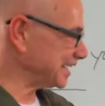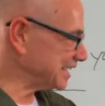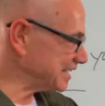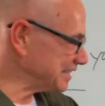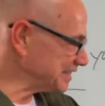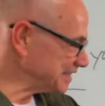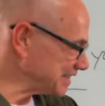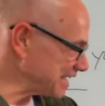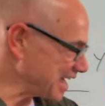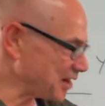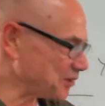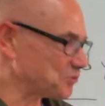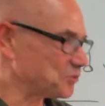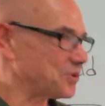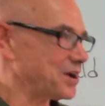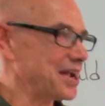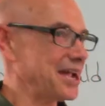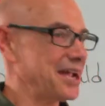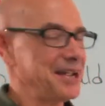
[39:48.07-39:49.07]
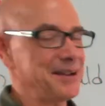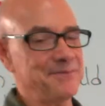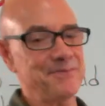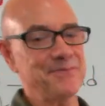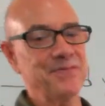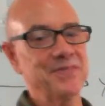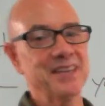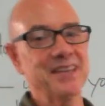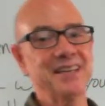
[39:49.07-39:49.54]
it that way,
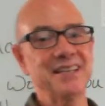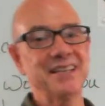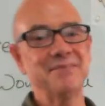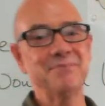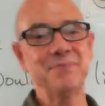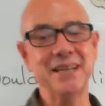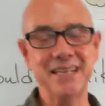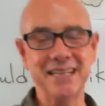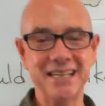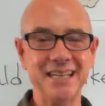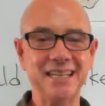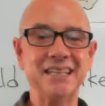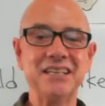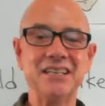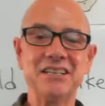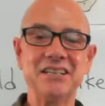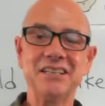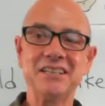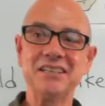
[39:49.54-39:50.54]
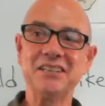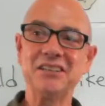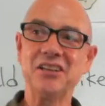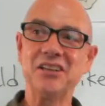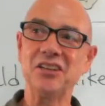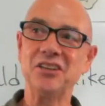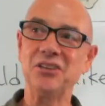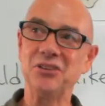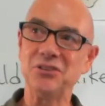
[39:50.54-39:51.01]
meaning
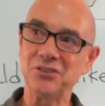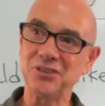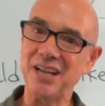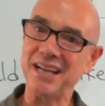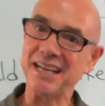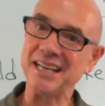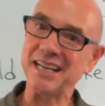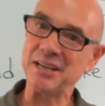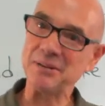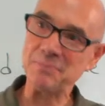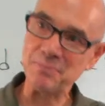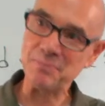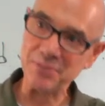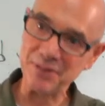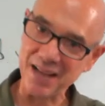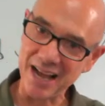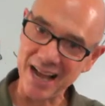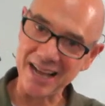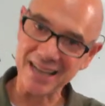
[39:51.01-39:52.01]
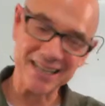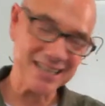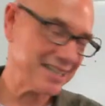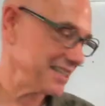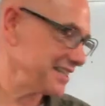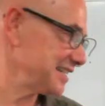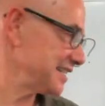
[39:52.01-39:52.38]
you like it black.